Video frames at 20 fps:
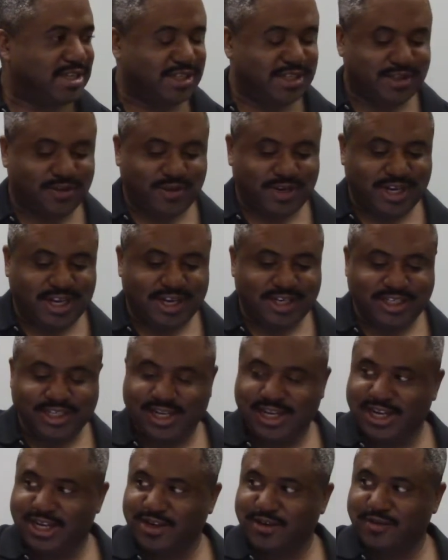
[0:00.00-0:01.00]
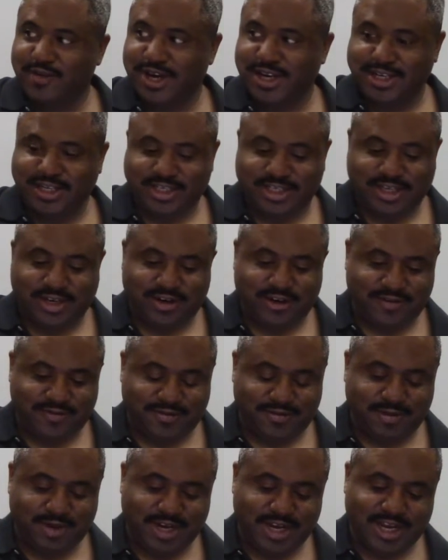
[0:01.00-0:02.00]
So Elijah got to ride the chariot
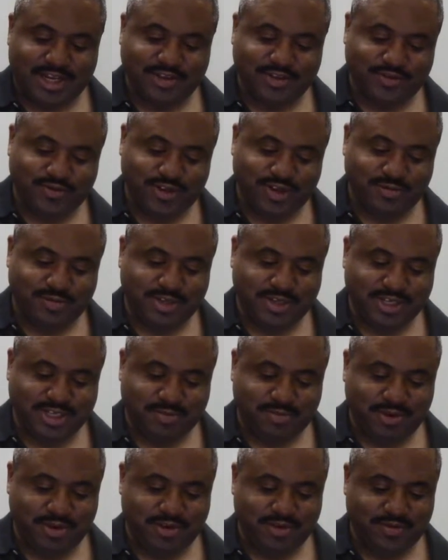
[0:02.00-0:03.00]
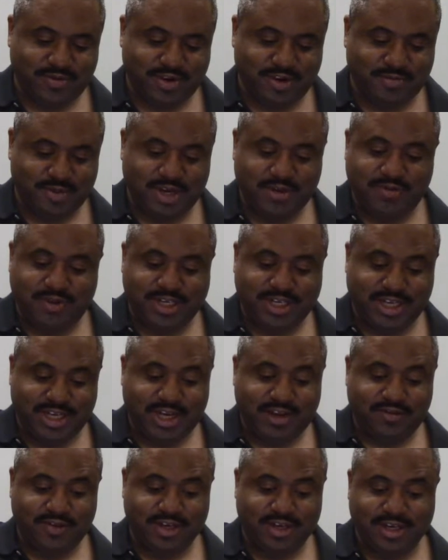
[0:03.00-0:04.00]
from the natural realm to the spirit realm, and he went to
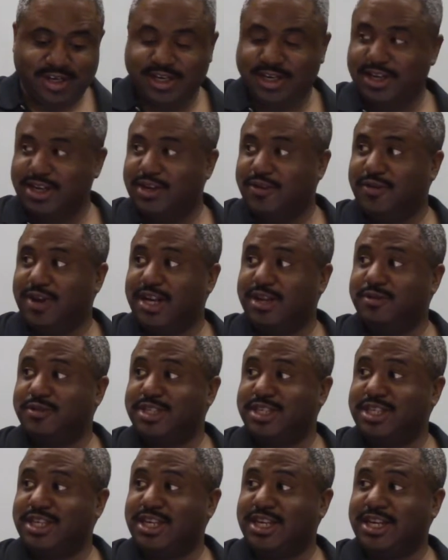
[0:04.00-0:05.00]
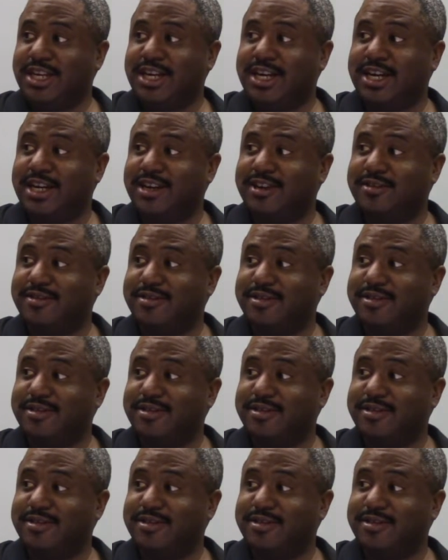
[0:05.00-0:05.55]
heaven while he was still alive.